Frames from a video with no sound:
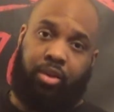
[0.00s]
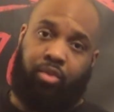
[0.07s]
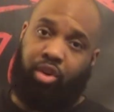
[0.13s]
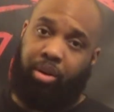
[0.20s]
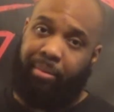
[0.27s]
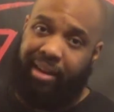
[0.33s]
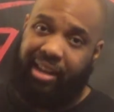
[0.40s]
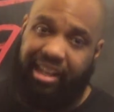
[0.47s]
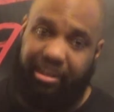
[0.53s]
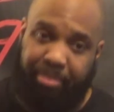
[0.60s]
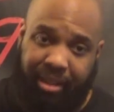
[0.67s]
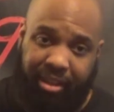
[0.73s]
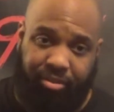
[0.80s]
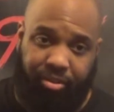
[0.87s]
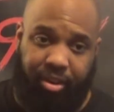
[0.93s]
Robert
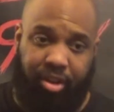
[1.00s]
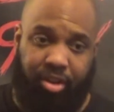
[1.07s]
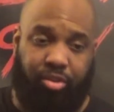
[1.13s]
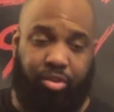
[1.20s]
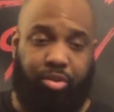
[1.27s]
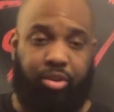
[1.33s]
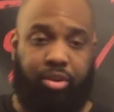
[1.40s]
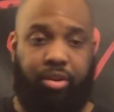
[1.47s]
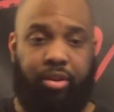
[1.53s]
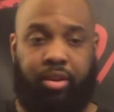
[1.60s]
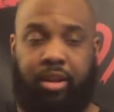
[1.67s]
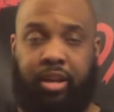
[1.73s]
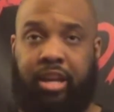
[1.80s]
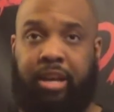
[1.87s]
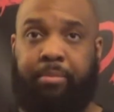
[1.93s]
Englund in Freddy Krueger.
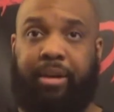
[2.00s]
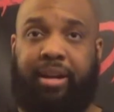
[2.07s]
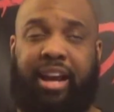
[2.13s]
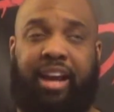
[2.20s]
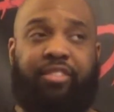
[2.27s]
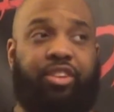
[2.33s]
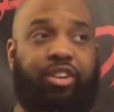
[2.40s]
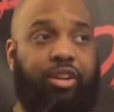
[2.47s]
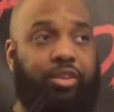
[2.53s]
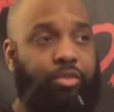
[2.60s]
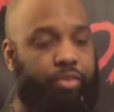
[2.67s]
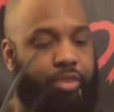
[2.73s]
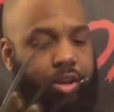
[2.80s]
But I've heard